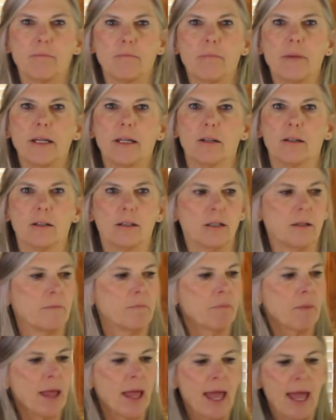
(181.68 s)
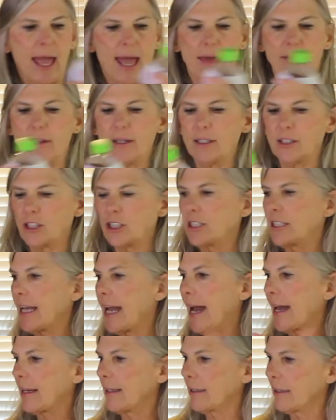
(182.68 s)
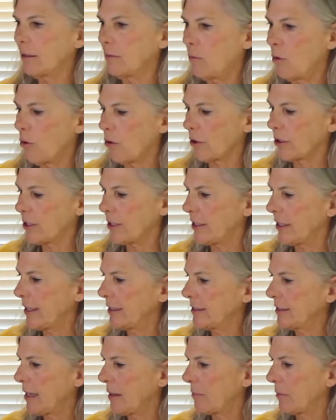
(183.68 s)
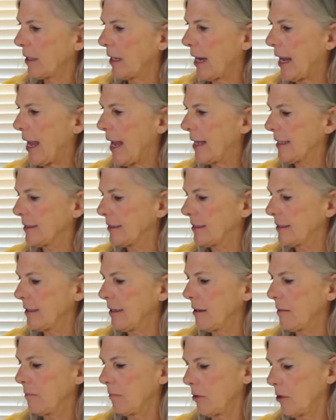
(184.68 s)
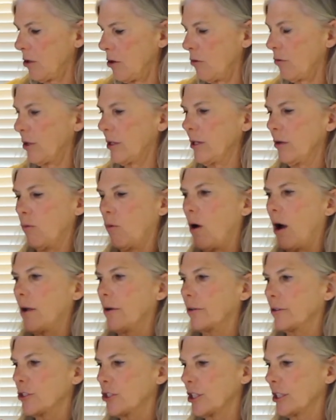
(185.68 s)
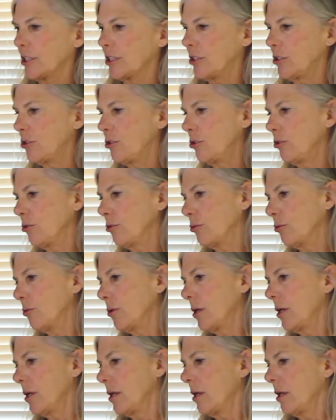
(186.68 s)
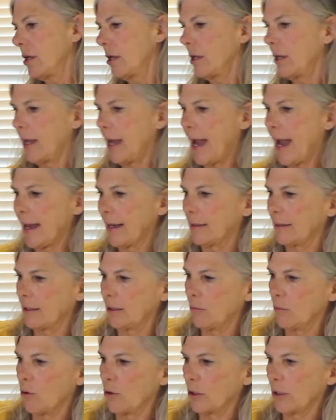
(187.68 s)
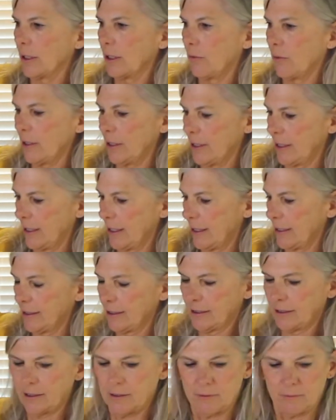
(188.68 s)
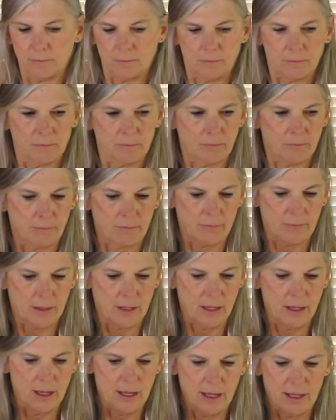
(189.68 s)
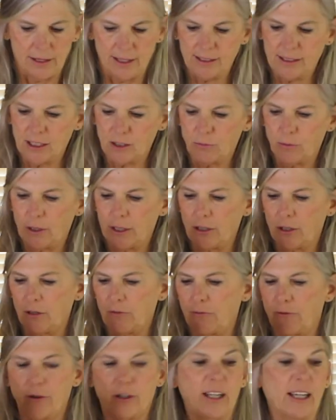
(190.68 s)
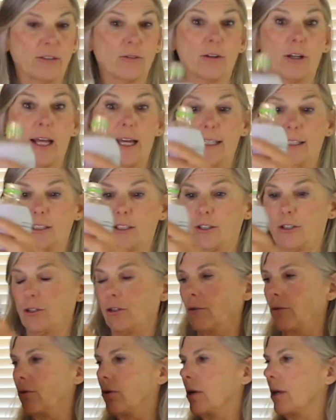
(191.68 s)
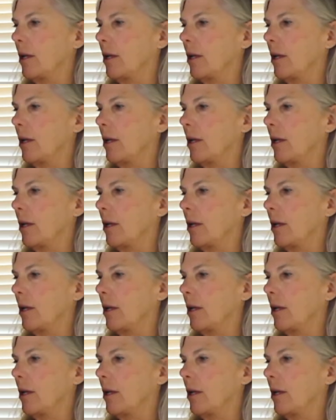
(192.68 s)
meal. And then just to add a little more to this, I'm going to add some coconut water just to add a little more liquid to this. This is really good for electrolytes too.